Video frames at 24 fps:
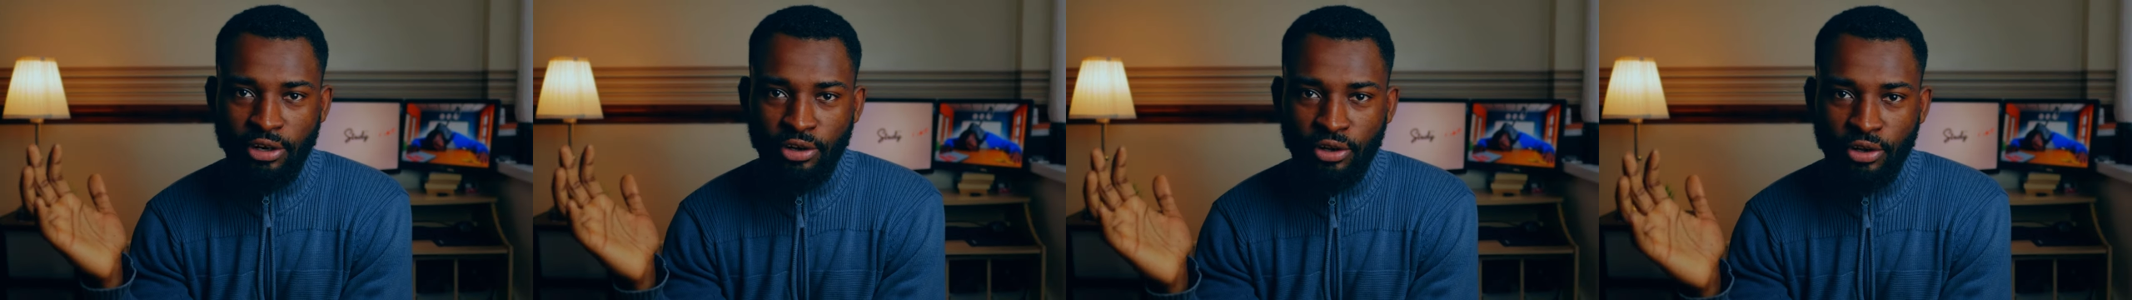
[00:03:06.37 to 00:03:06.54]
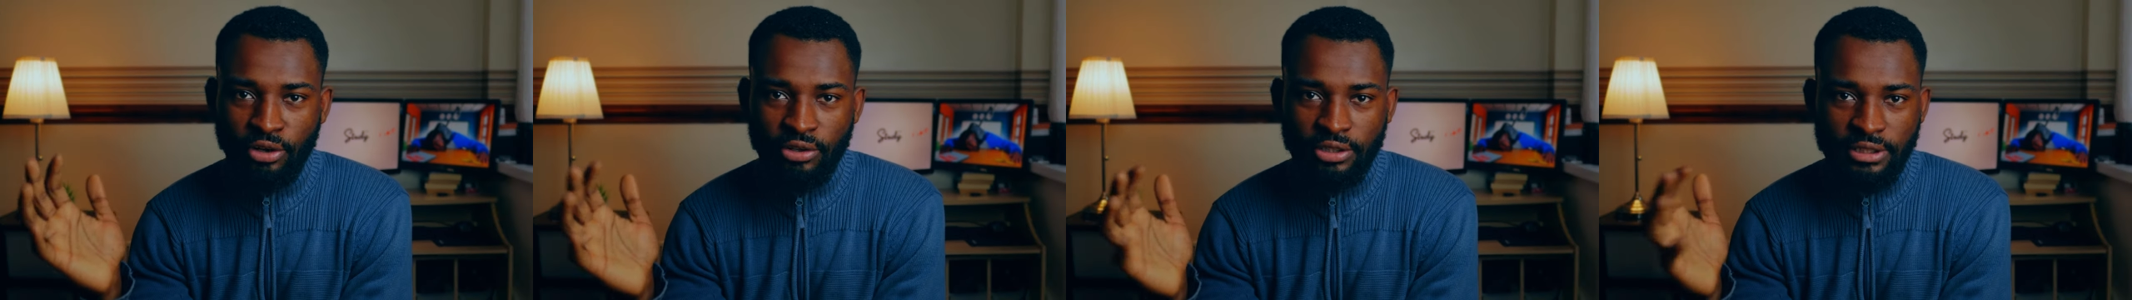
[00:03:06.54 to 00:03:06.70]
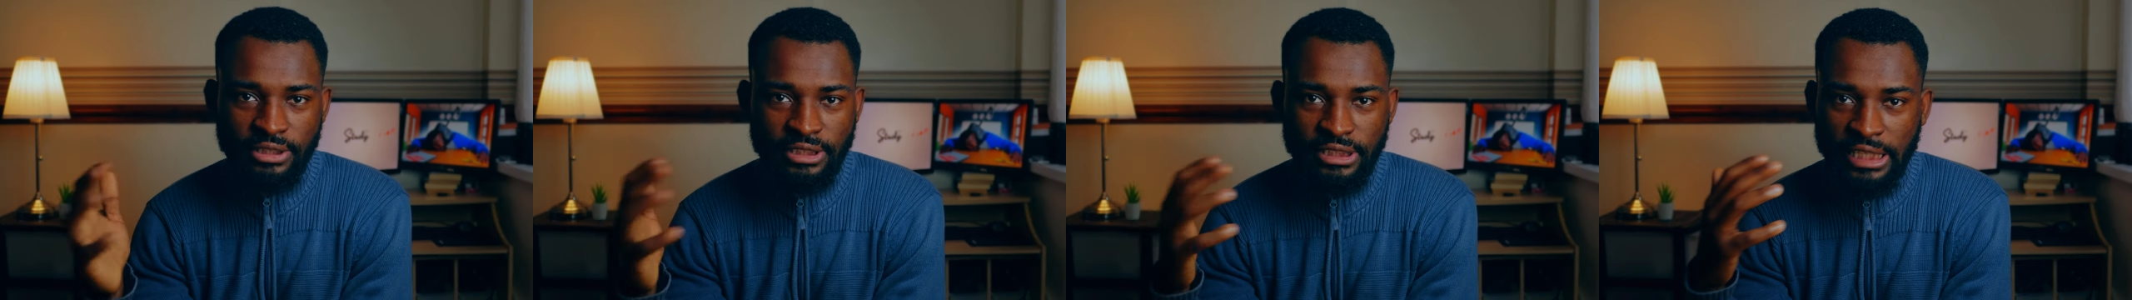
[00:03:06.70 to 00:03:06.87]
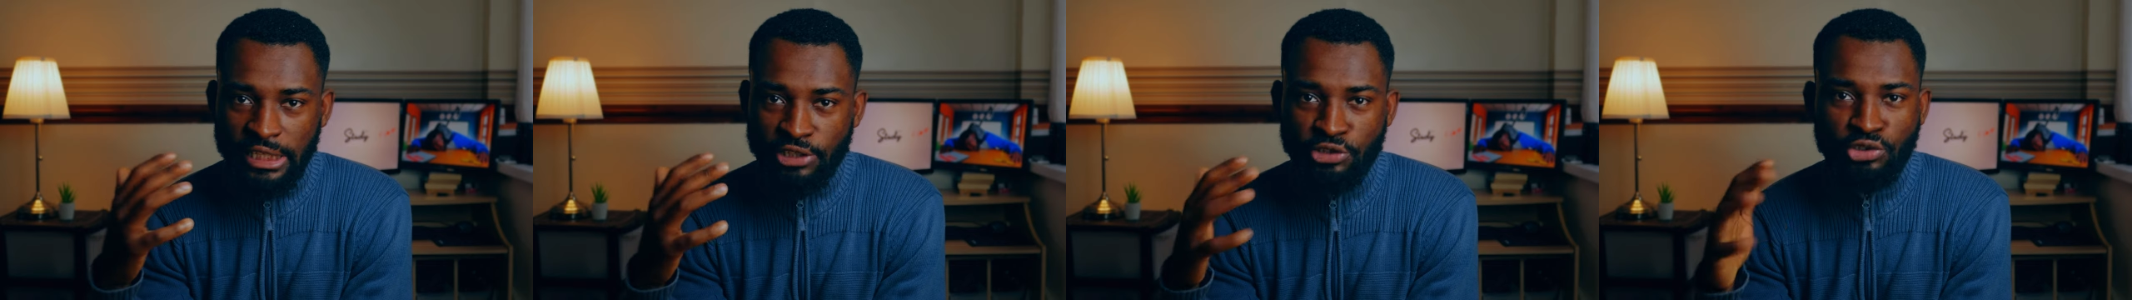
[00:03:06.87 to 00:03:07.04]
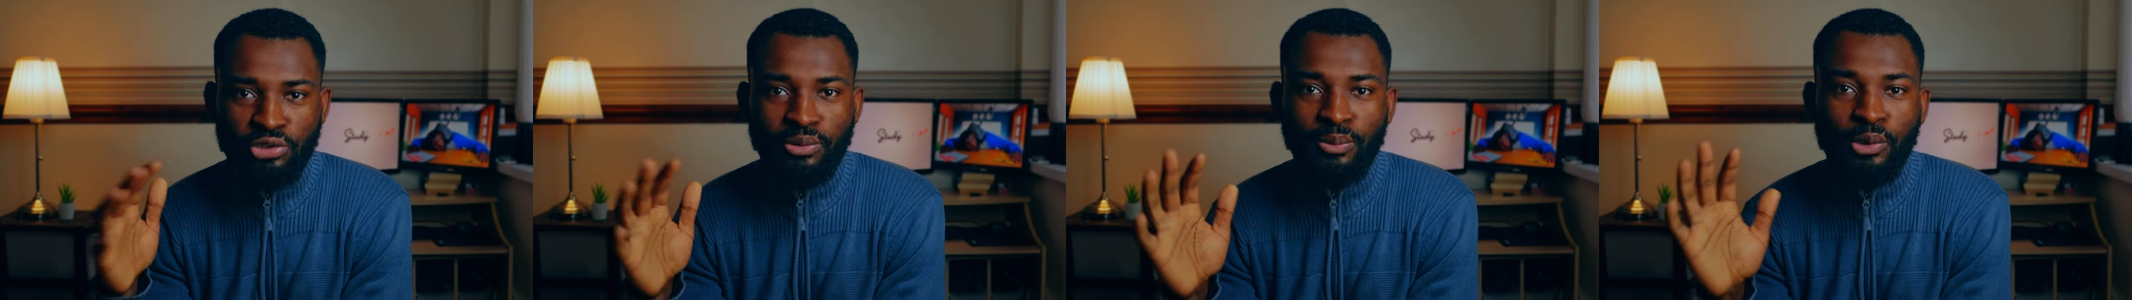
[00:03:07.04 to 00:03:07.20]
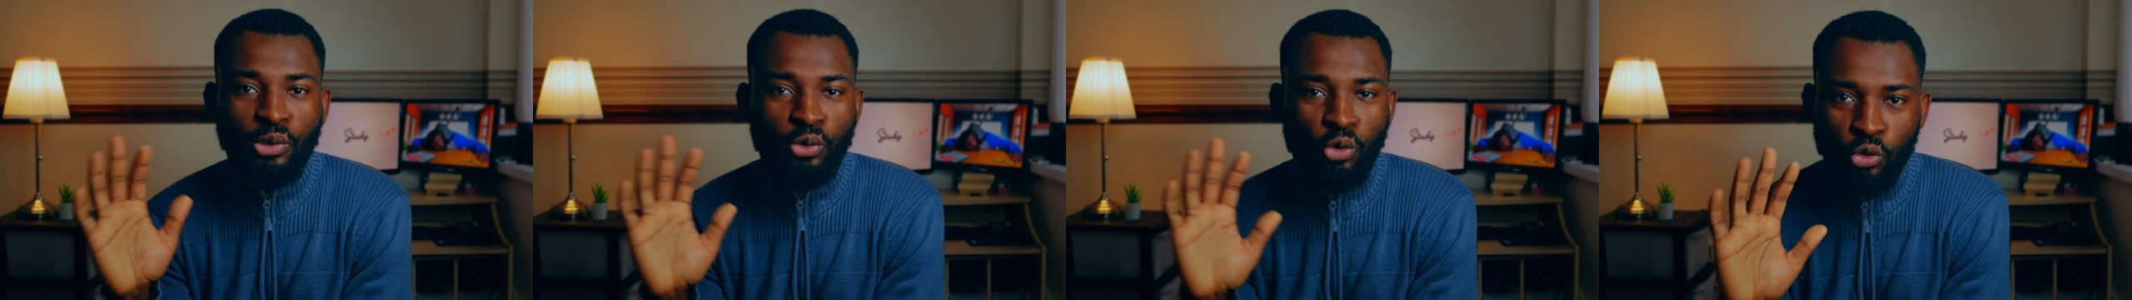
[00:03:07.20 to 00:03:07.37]
lot just
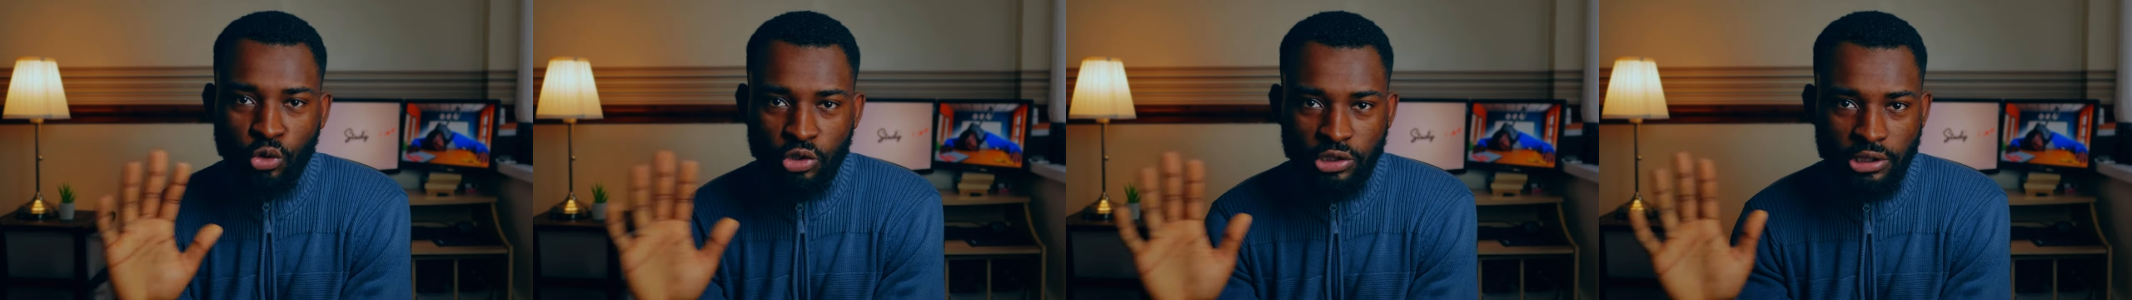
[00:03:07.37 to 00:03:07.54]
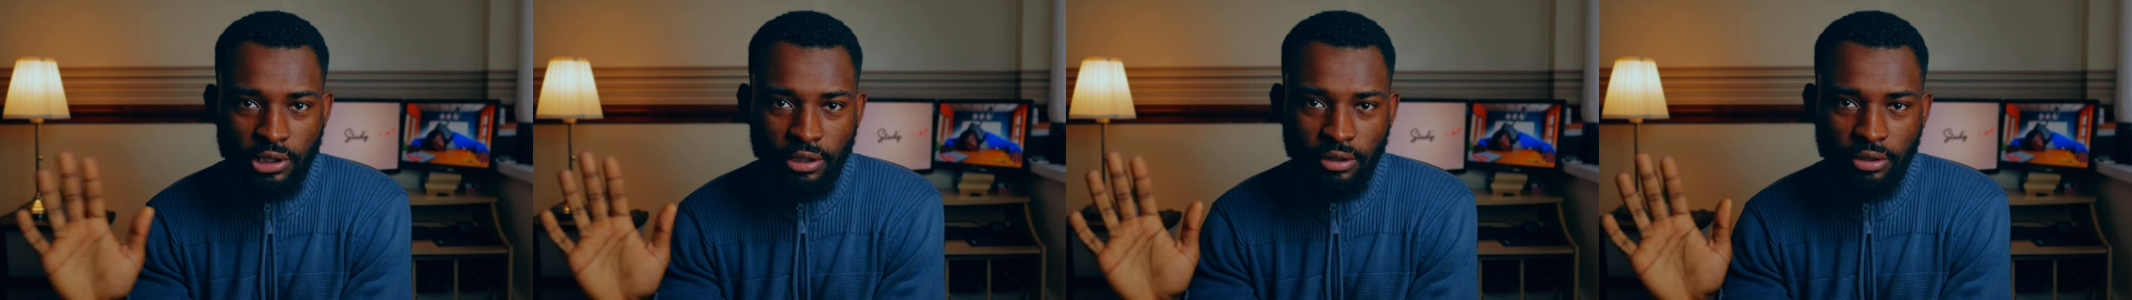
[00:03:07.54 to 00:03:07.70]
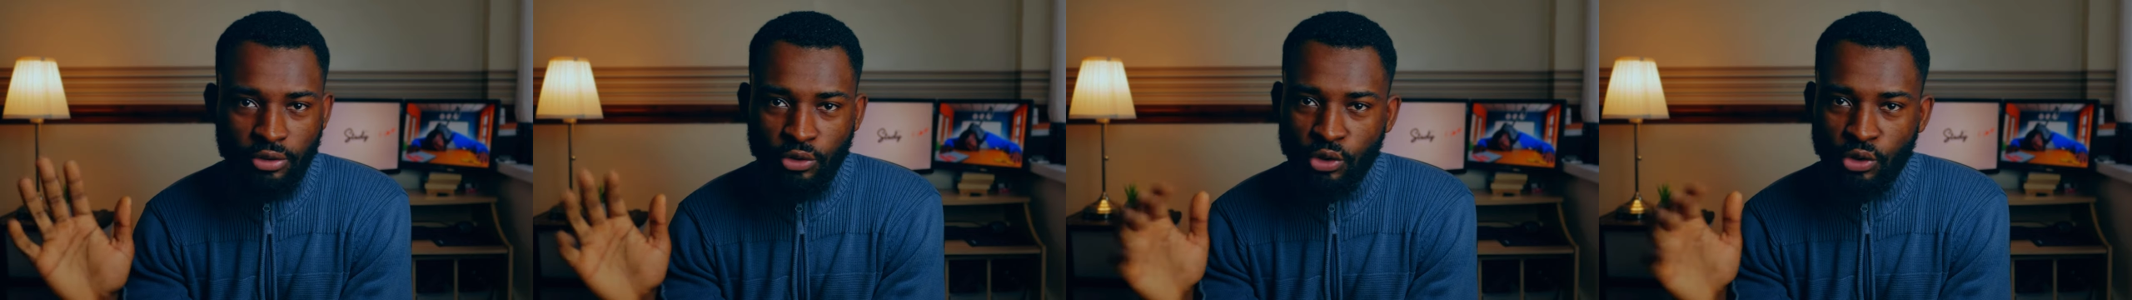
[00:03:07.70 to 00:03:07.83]
to be cordial.